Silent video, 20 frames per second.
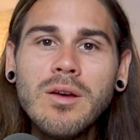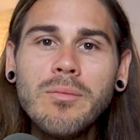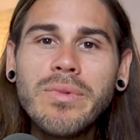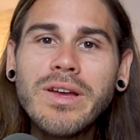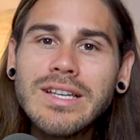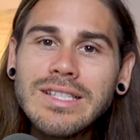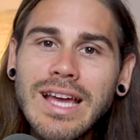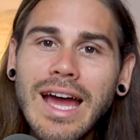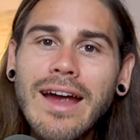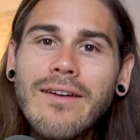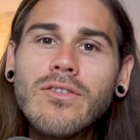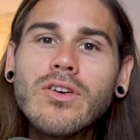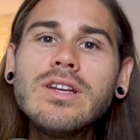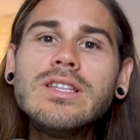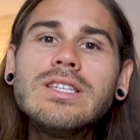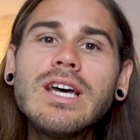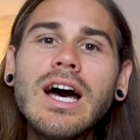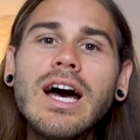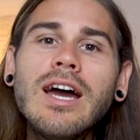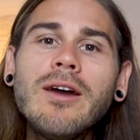Because every
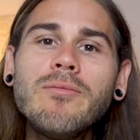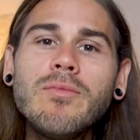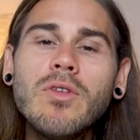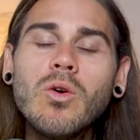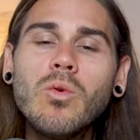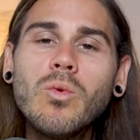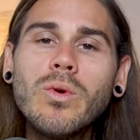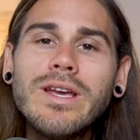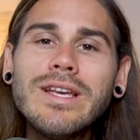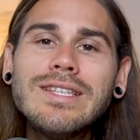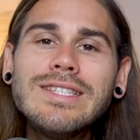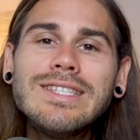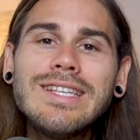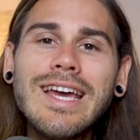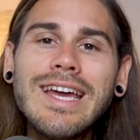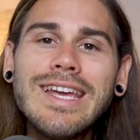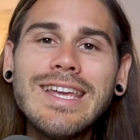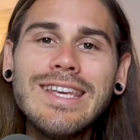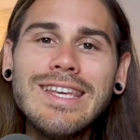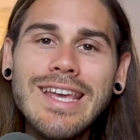time that we
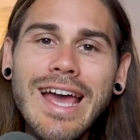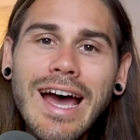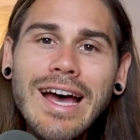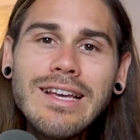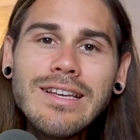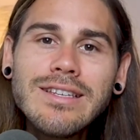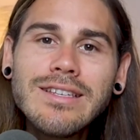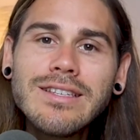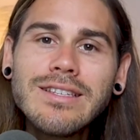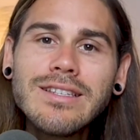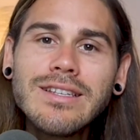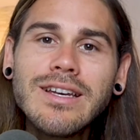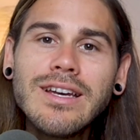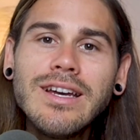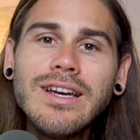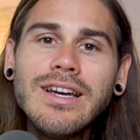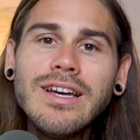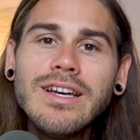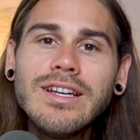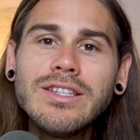say yes
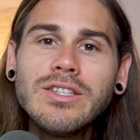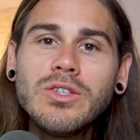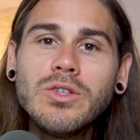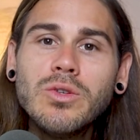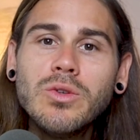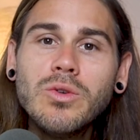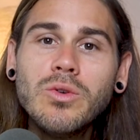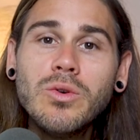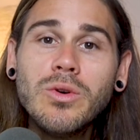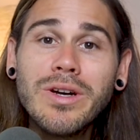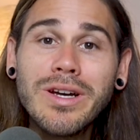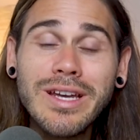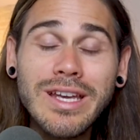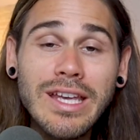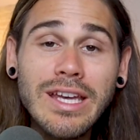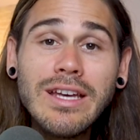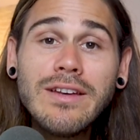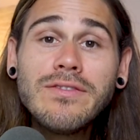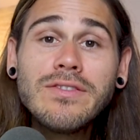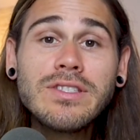to
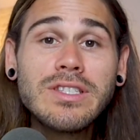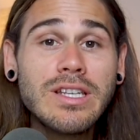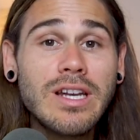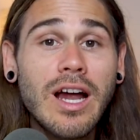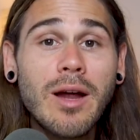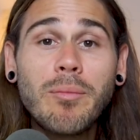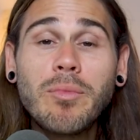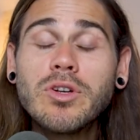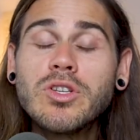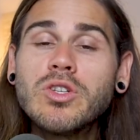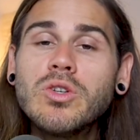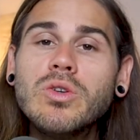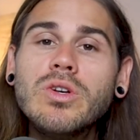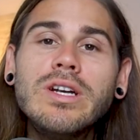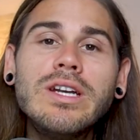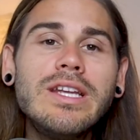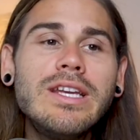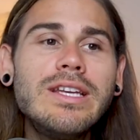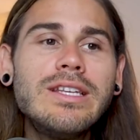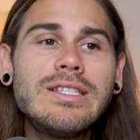gifts and
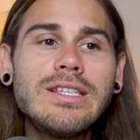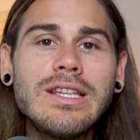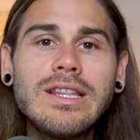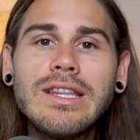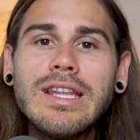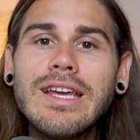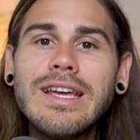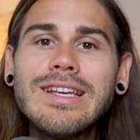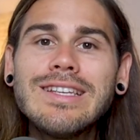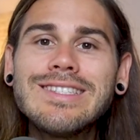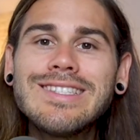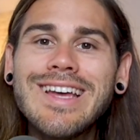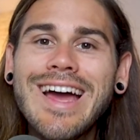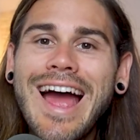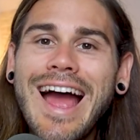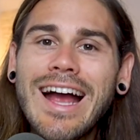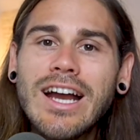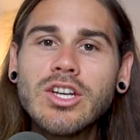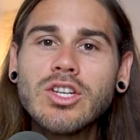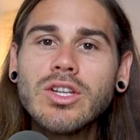opportunities and things
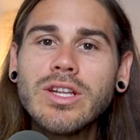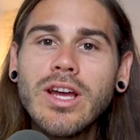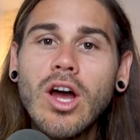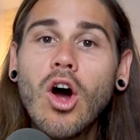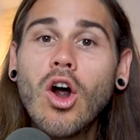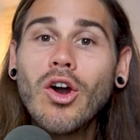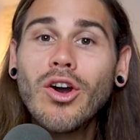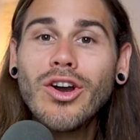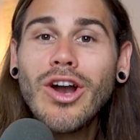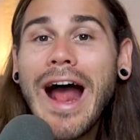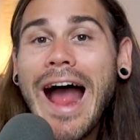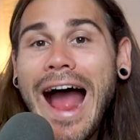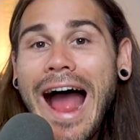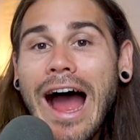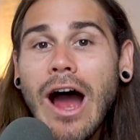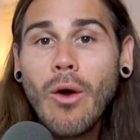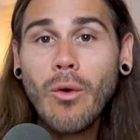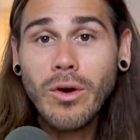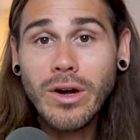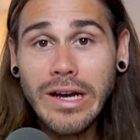that actually aren't
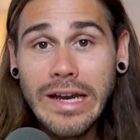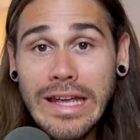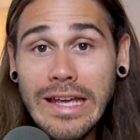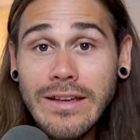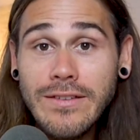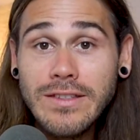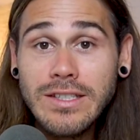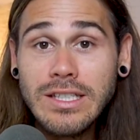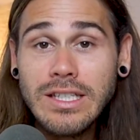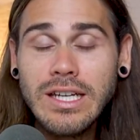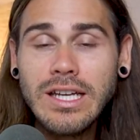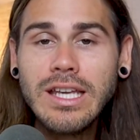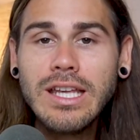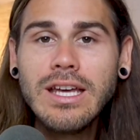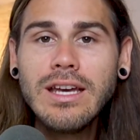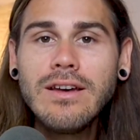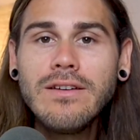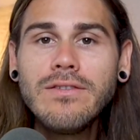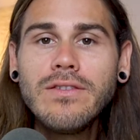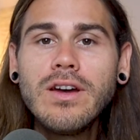our gifts to
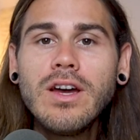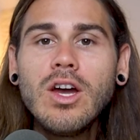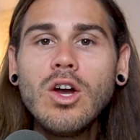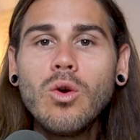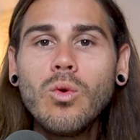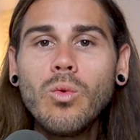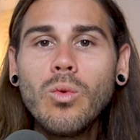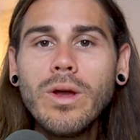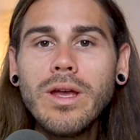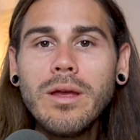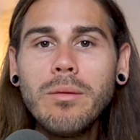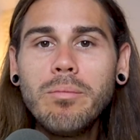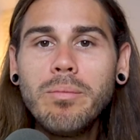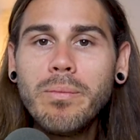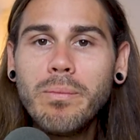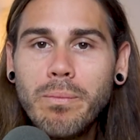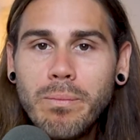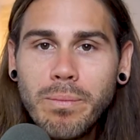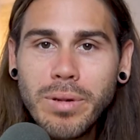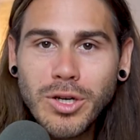give, we
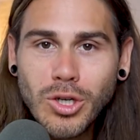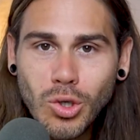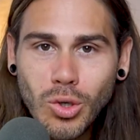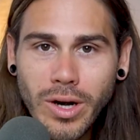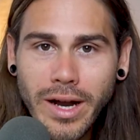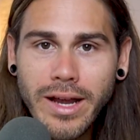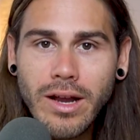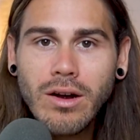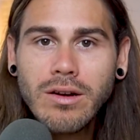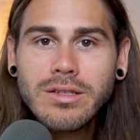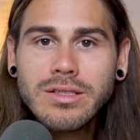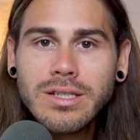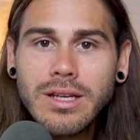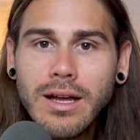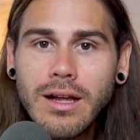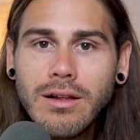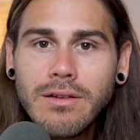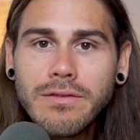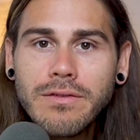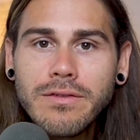betray
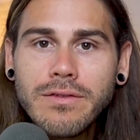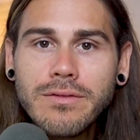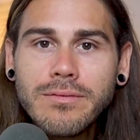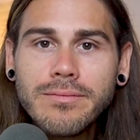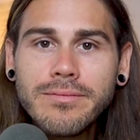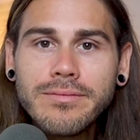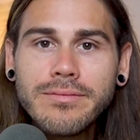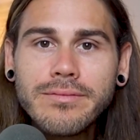ourselves.